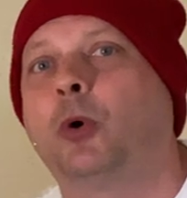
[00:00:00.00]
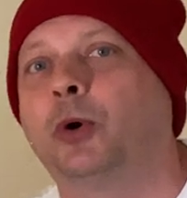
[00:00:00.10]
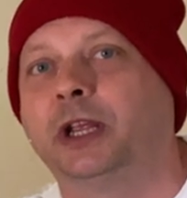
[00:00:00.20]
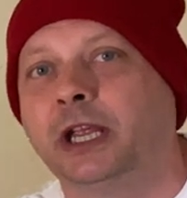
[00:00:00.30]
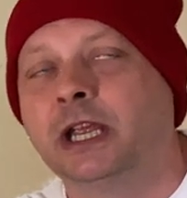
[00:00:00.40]

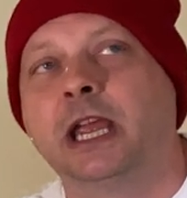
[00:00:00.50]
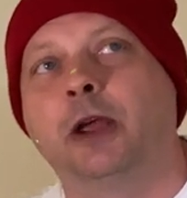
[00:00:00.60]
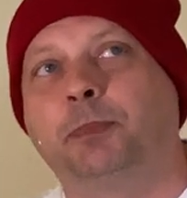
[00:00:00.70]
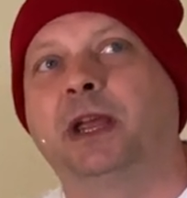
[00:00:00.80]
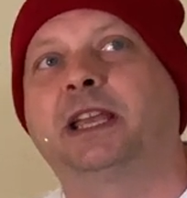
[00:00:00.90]
point,
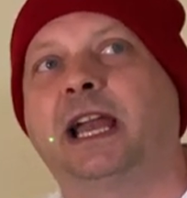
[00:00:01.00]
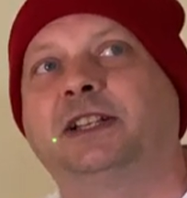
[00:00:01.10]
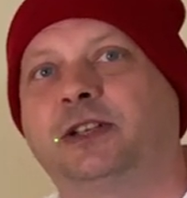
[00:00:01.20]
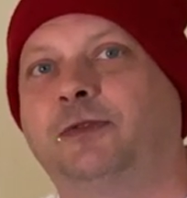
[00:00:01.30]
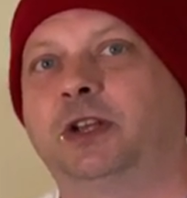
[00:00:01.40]
it'd be a
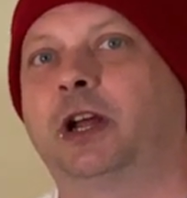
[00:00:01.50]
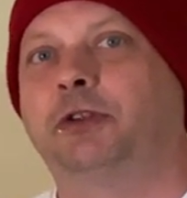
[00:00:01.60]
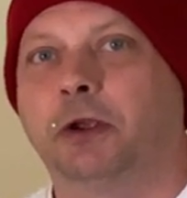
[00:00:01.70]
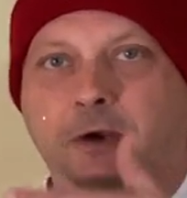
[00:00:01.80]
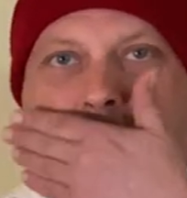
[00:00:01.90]
case of, you know,
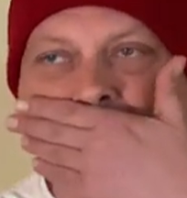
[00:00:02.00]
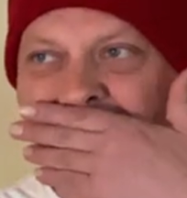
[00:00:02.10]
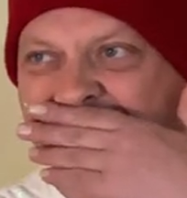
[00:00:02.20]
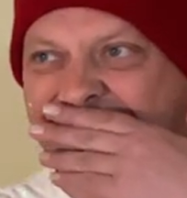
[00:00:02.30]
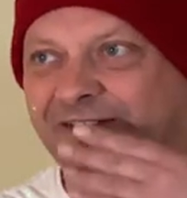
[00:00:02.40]
you can't
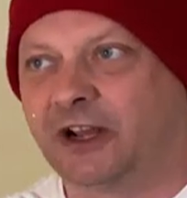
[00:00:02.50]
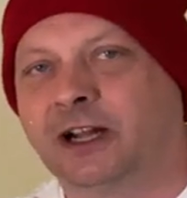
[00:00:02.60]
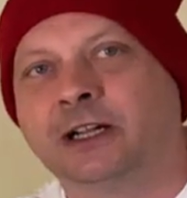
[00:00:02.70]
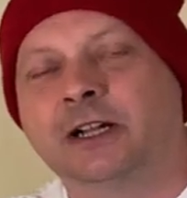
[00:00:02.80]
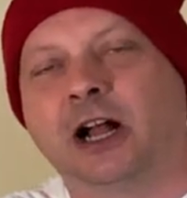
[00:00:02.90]
just have a,